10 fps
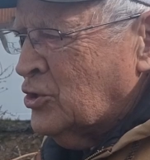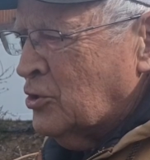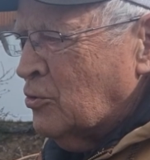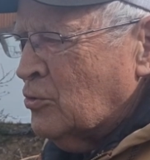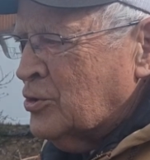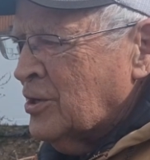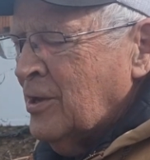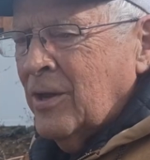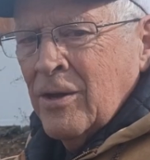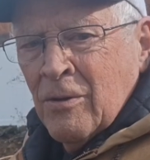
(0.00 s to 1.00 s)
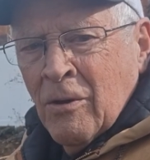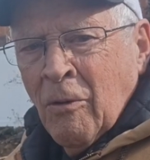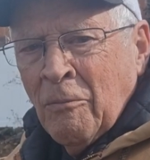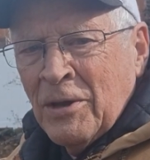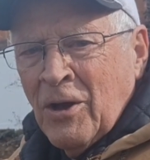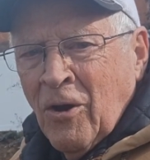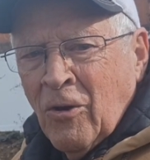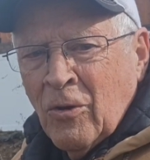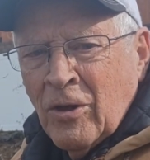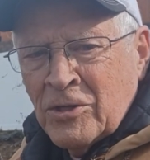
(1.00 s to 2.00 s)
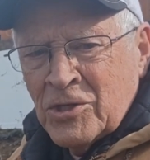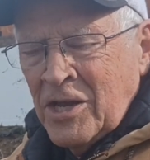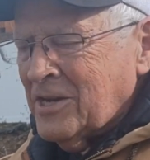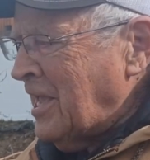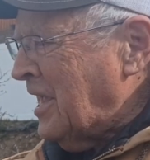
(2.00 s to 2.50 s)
choose what we call a sun